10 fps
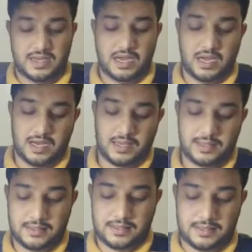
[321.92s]

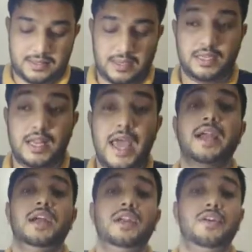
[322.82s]
uh,
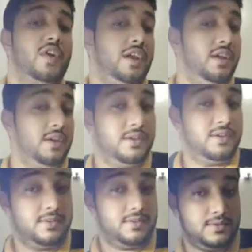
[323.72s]
like country.
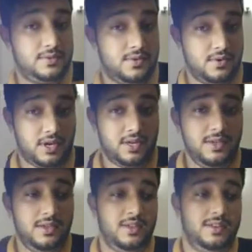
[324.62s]
Okay,
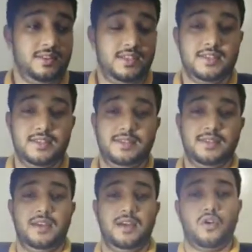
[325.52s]
this is
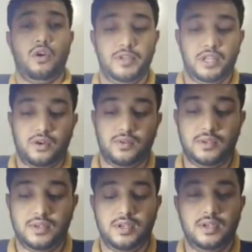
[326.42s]
a common
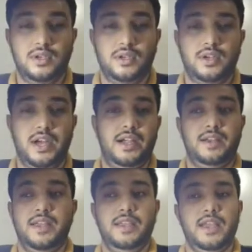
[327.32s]
noun.
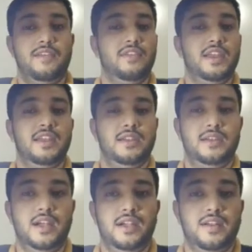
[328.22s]
Country, every
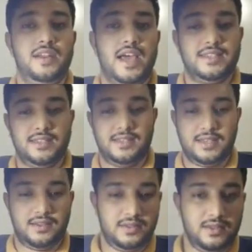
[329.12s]
country lies in
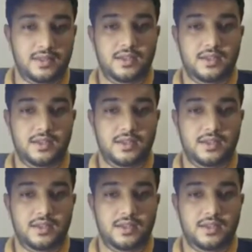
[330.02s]
the